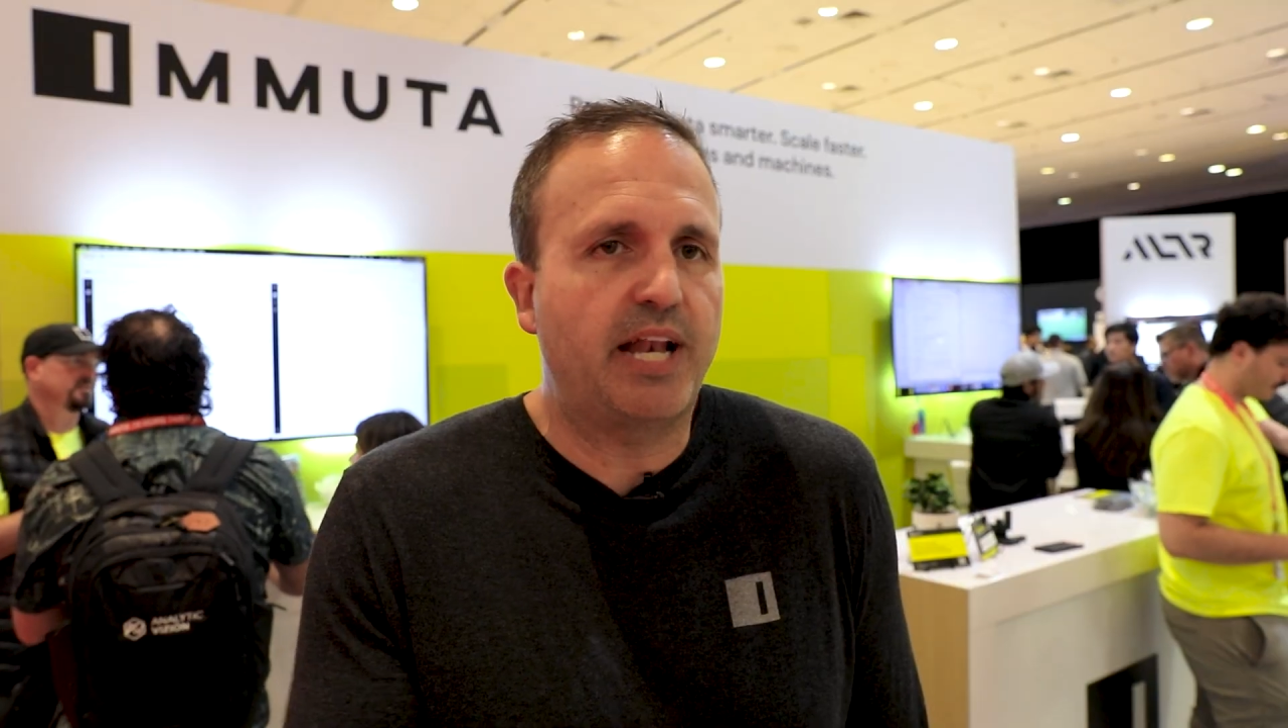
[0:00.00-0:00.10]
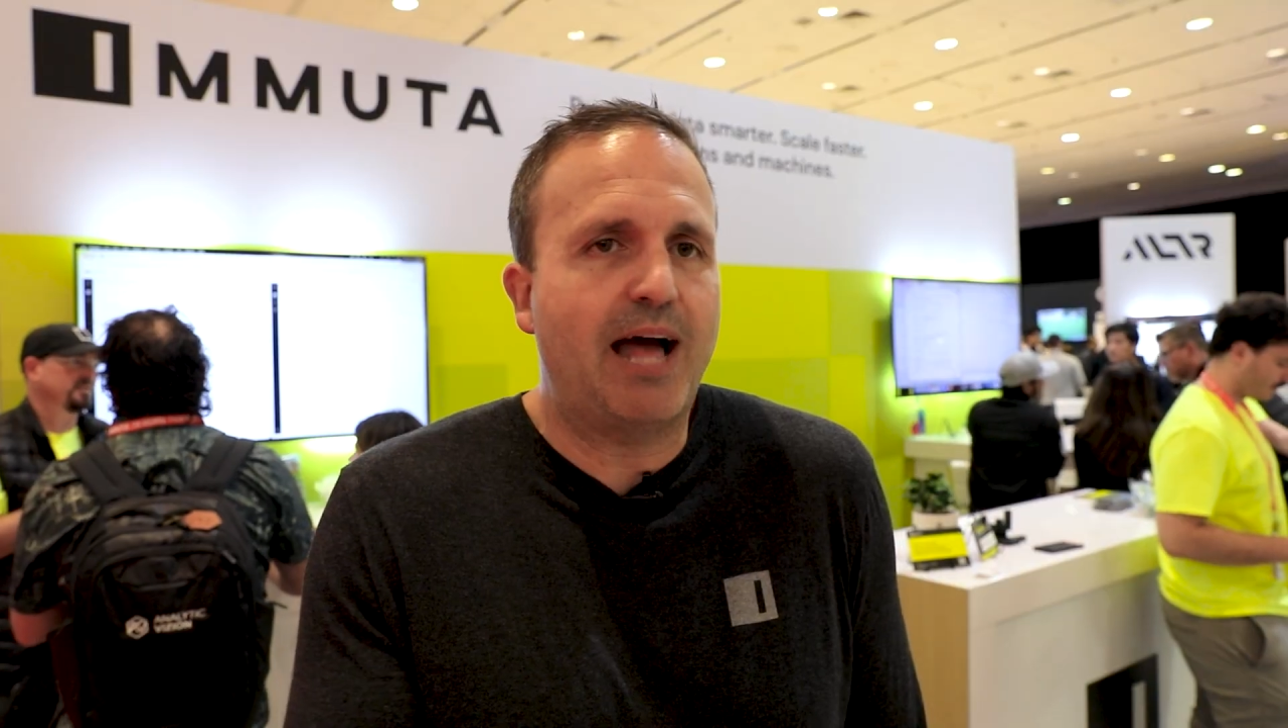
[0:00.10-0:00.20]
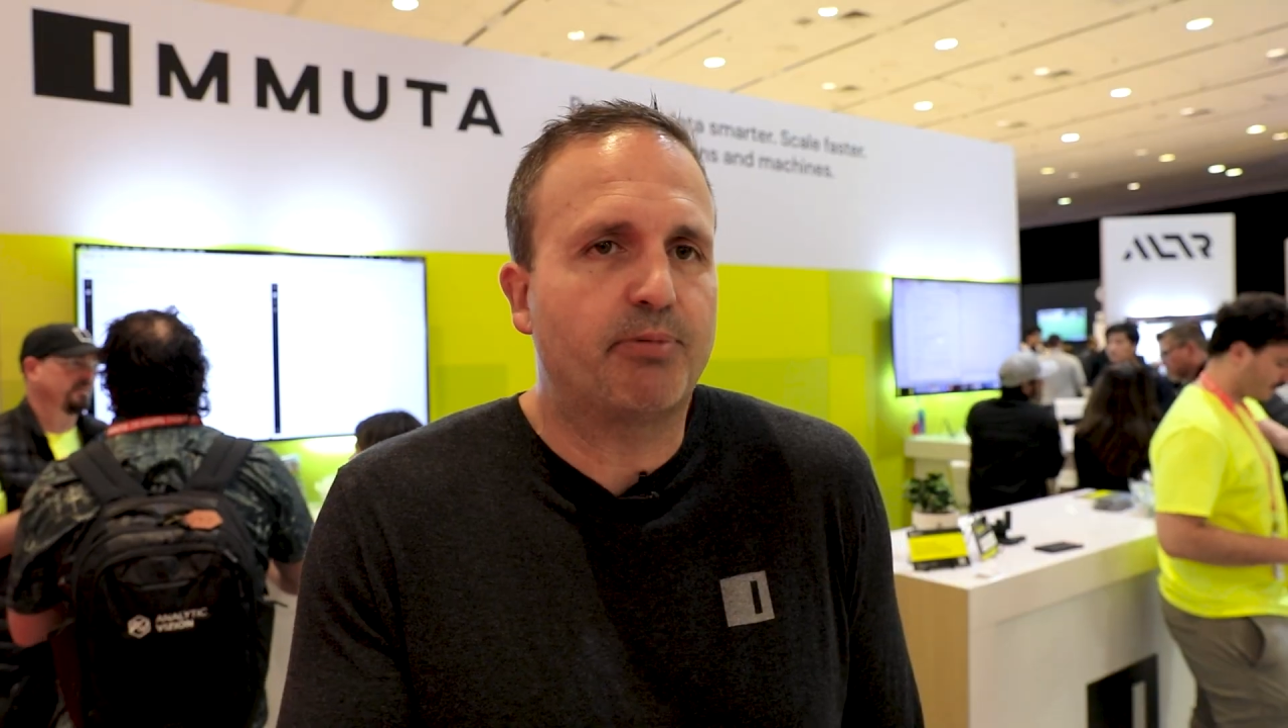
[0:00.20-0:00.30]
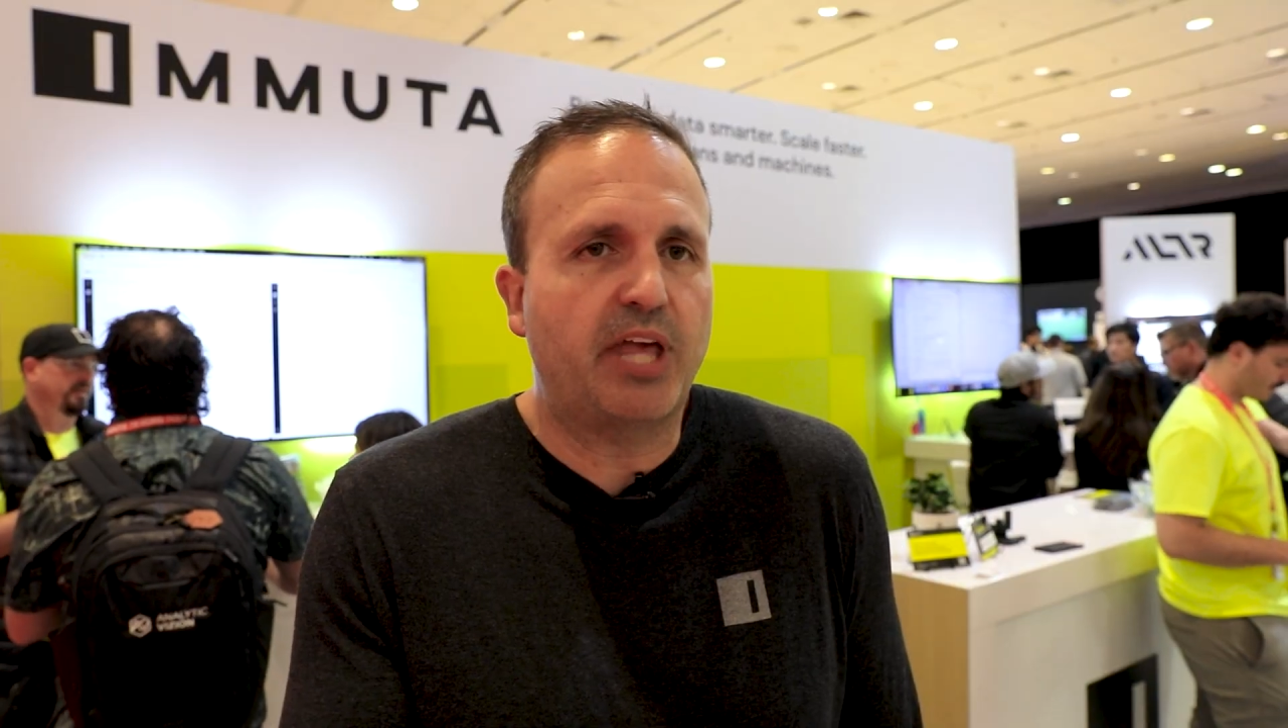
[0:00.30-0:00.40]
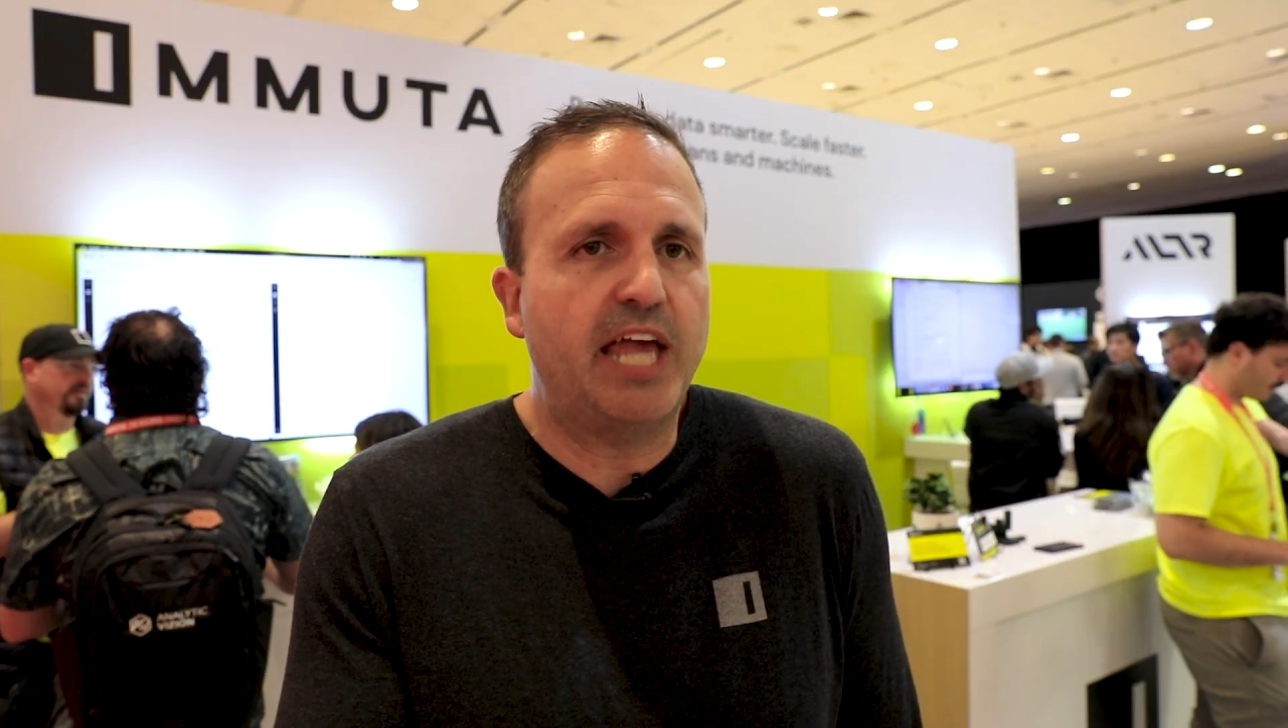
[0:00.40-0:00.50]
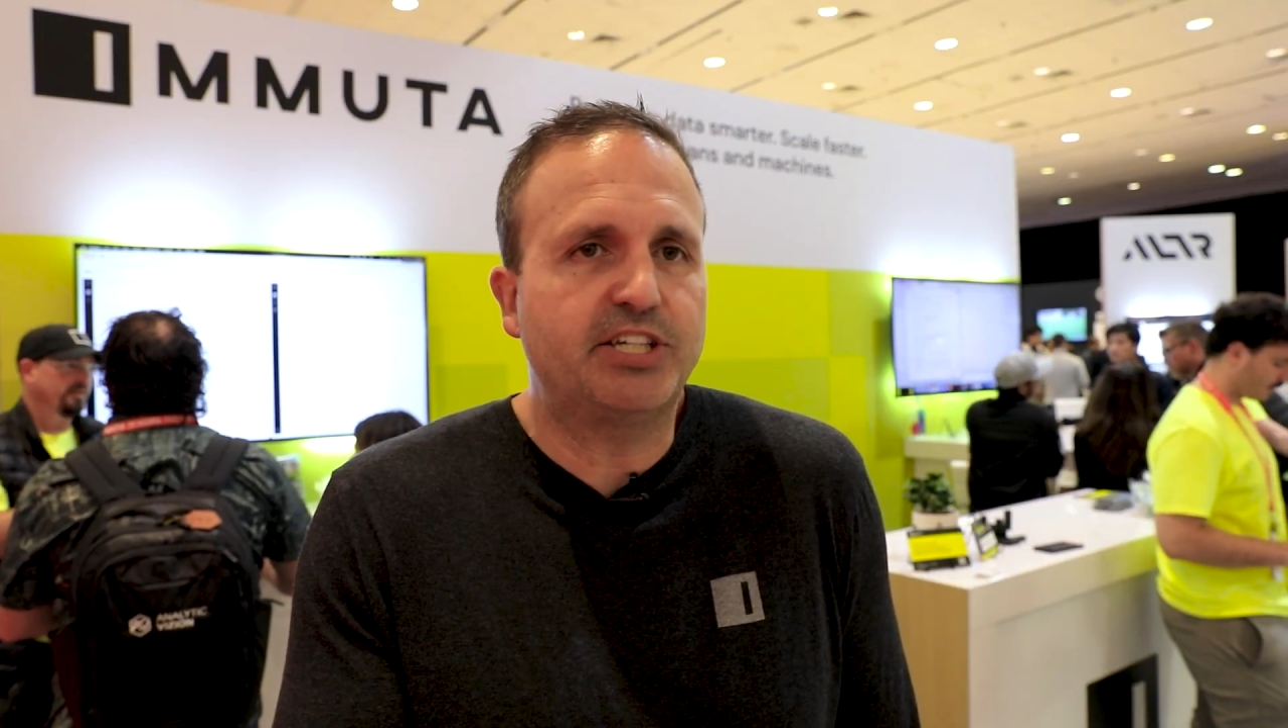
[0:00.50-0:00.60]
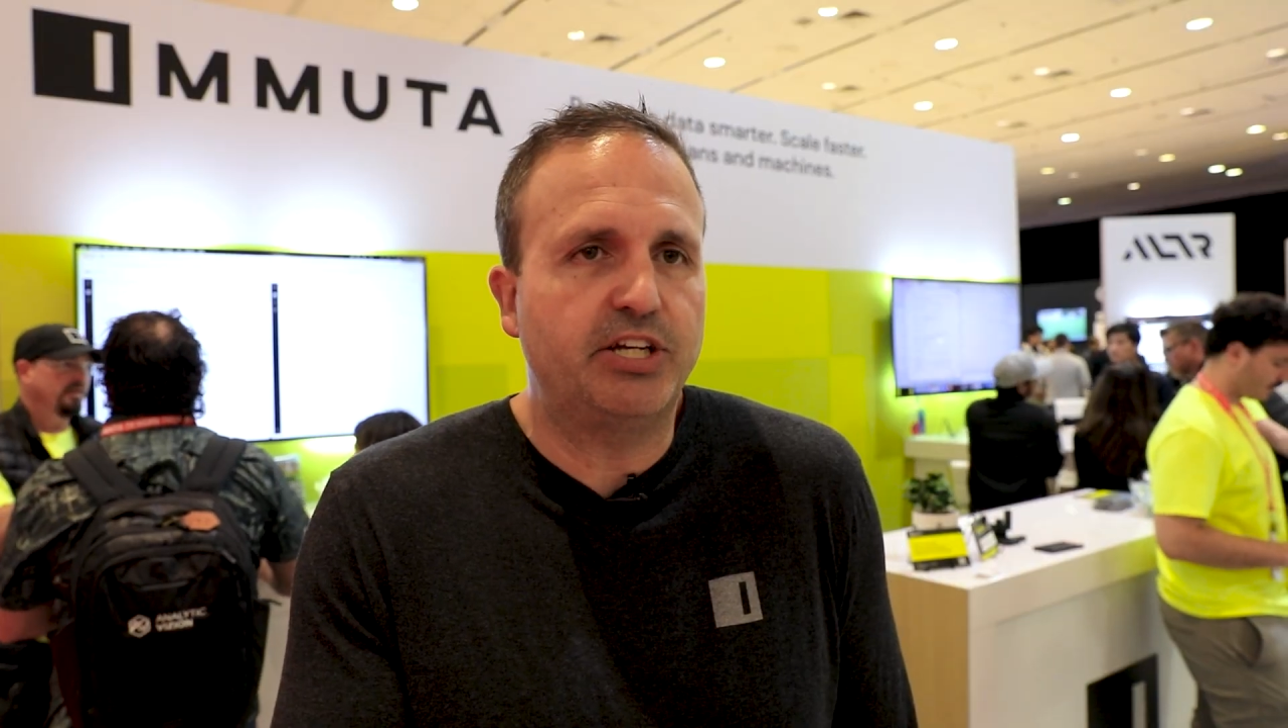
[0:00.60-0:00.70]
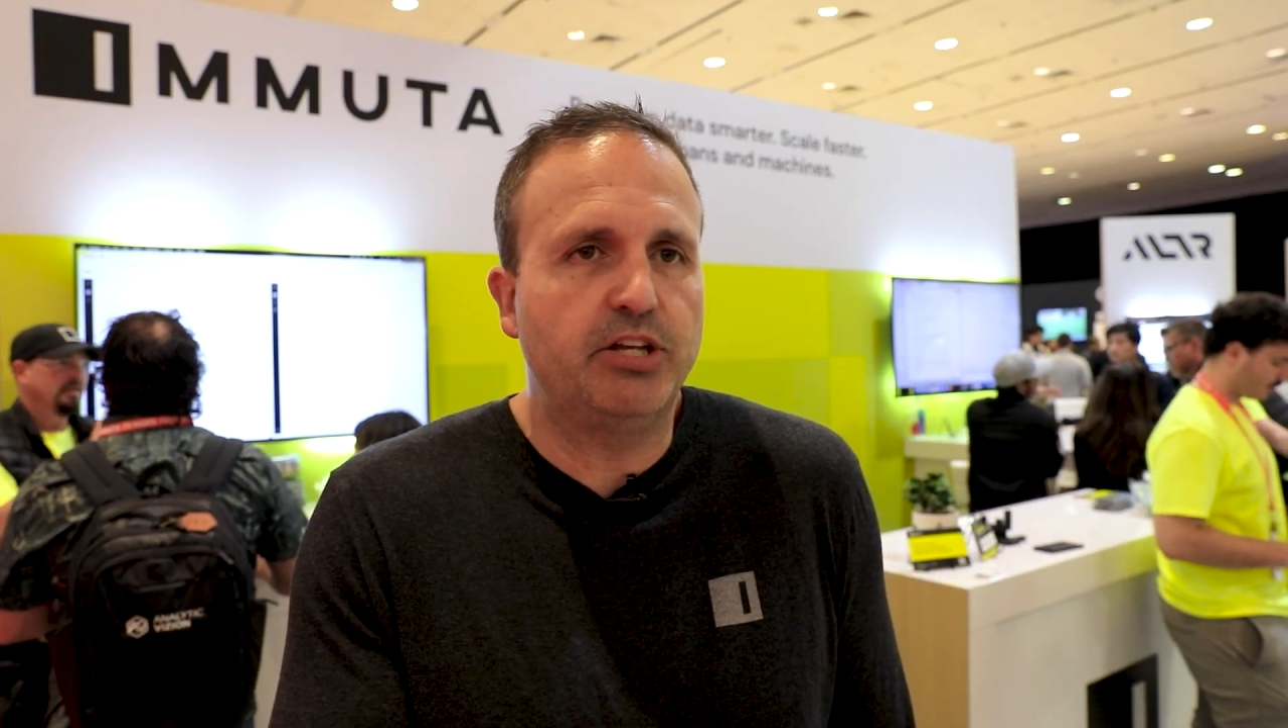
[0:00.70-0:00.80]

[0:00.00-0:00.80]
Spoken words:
application,